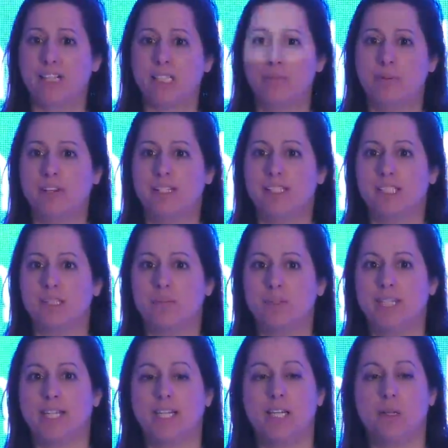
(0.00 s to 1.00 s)
experiences,
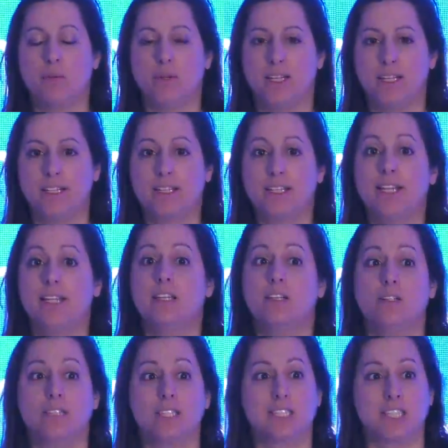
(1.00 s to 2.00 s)
particularly with
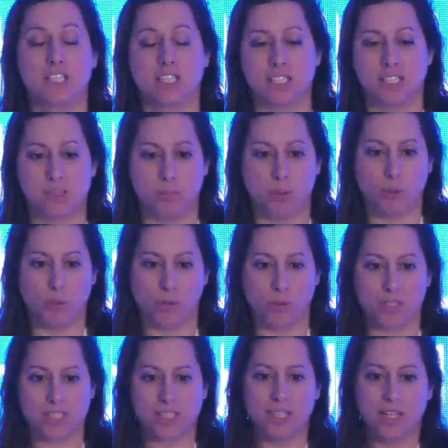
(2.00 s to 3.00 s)
clinical decision
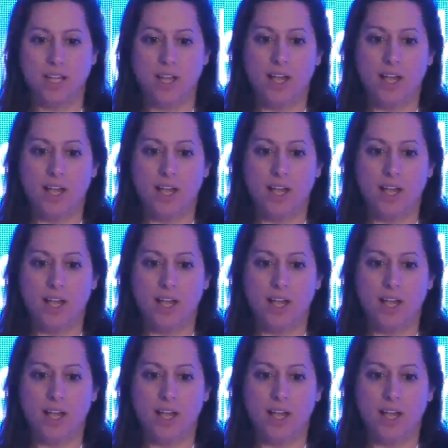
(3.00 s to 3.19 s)
support